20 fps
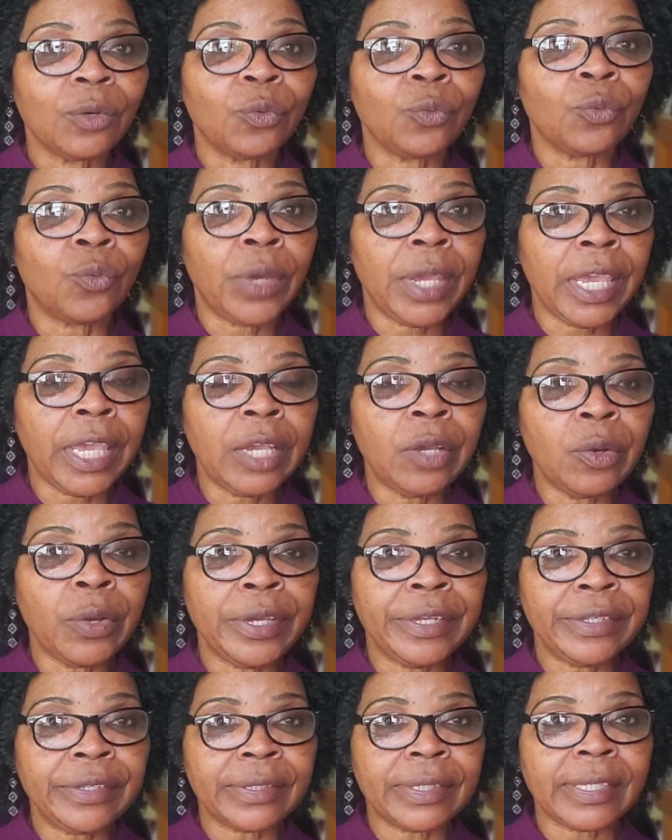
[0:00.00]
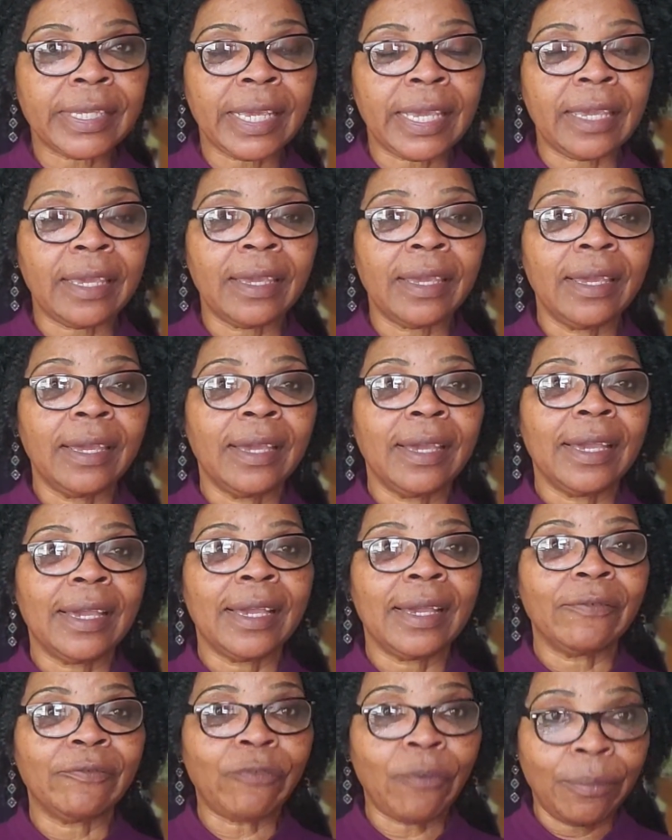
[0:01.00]
We're going to say,
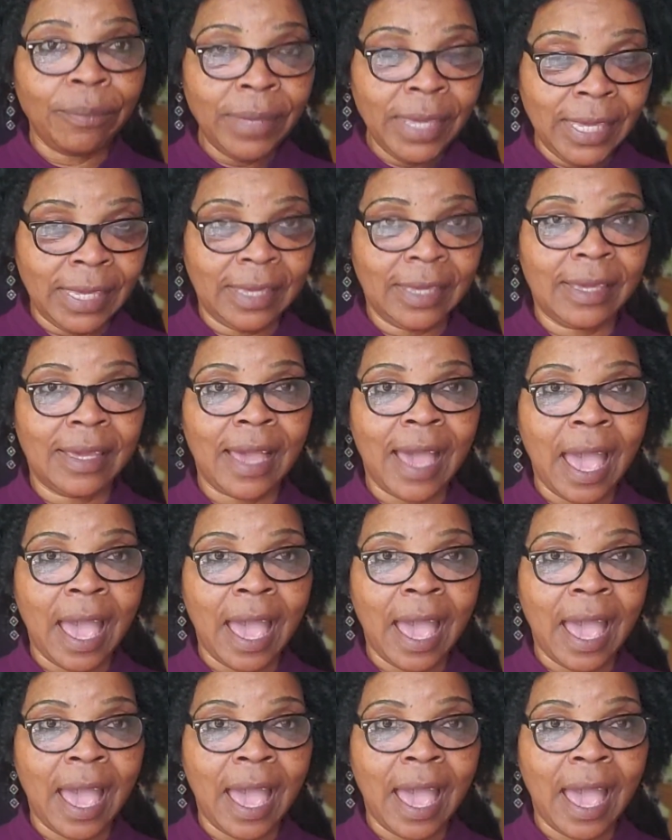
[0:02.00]
for me,